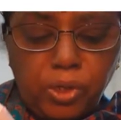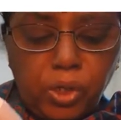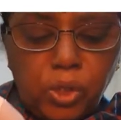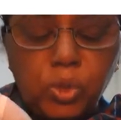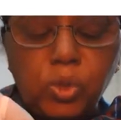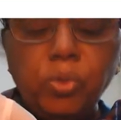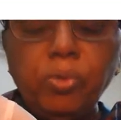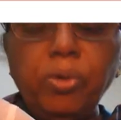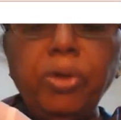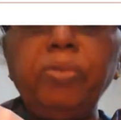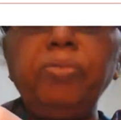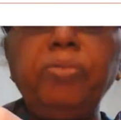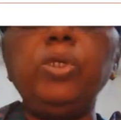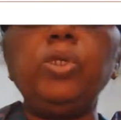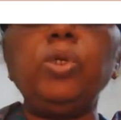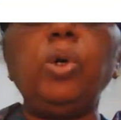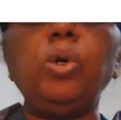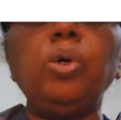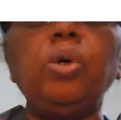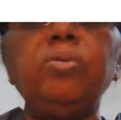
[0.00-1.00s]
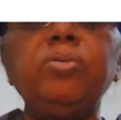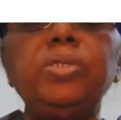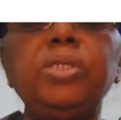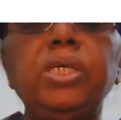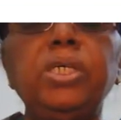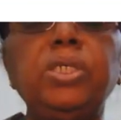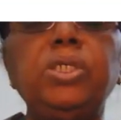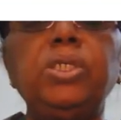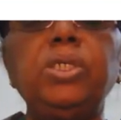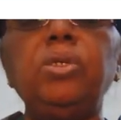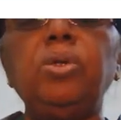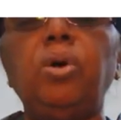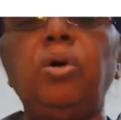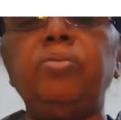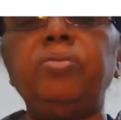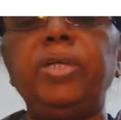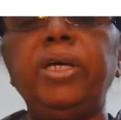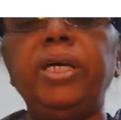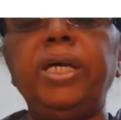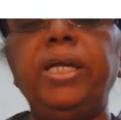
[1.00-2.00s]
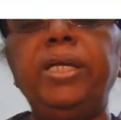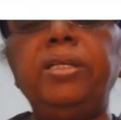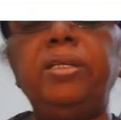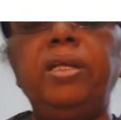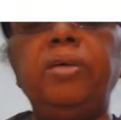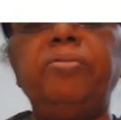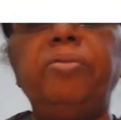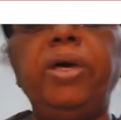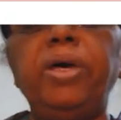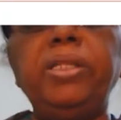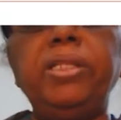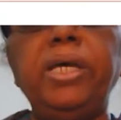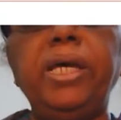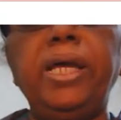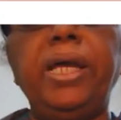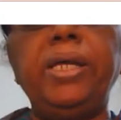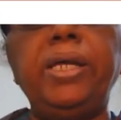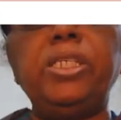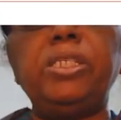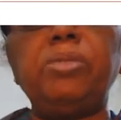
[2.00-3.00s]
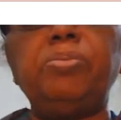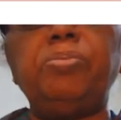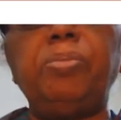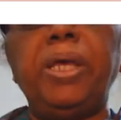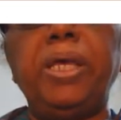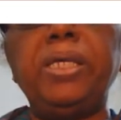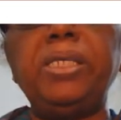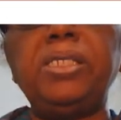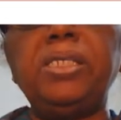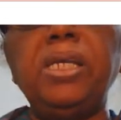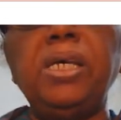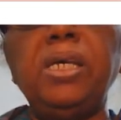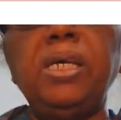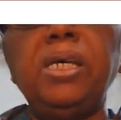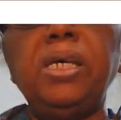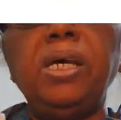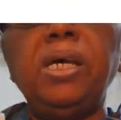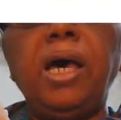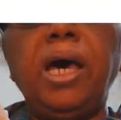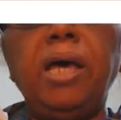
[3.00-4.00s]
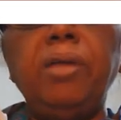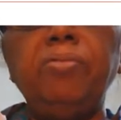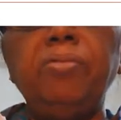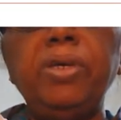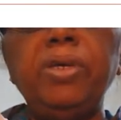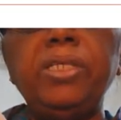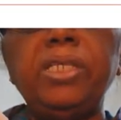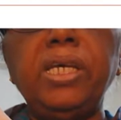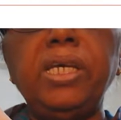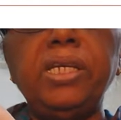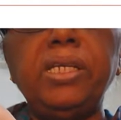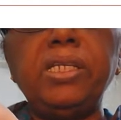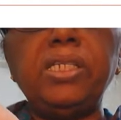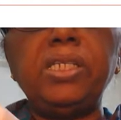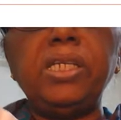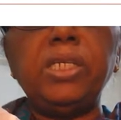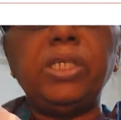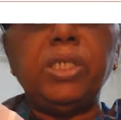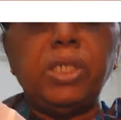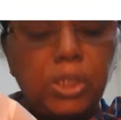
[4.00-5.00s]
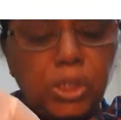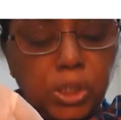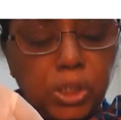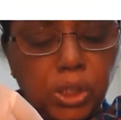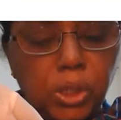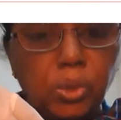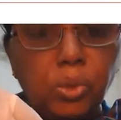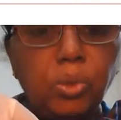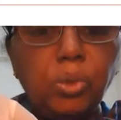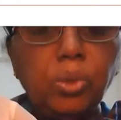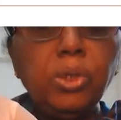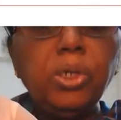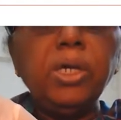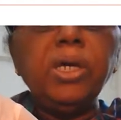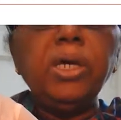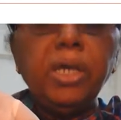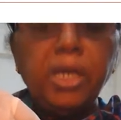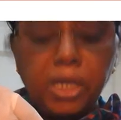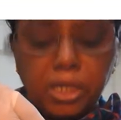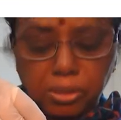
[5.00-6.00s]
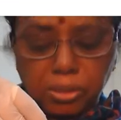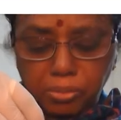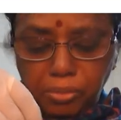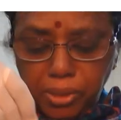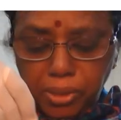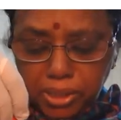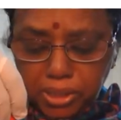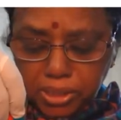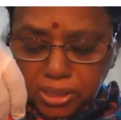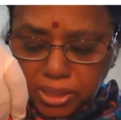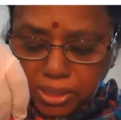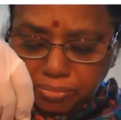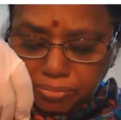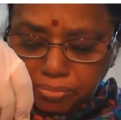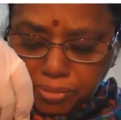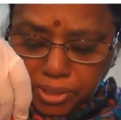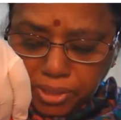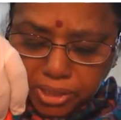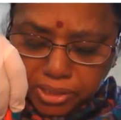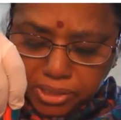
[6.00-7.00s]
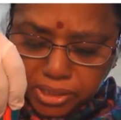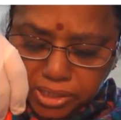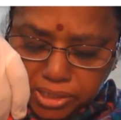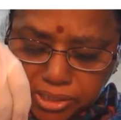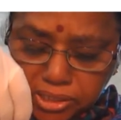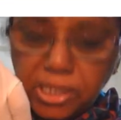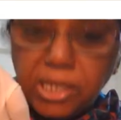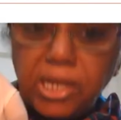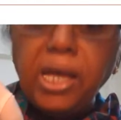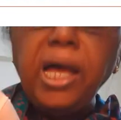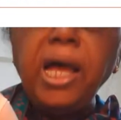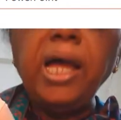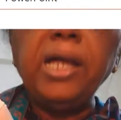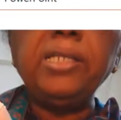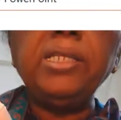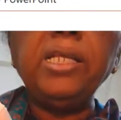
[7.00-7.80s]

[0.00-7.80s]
So when we talk of station of the head, where the head is placed, and we say it is station 0, it means it is at the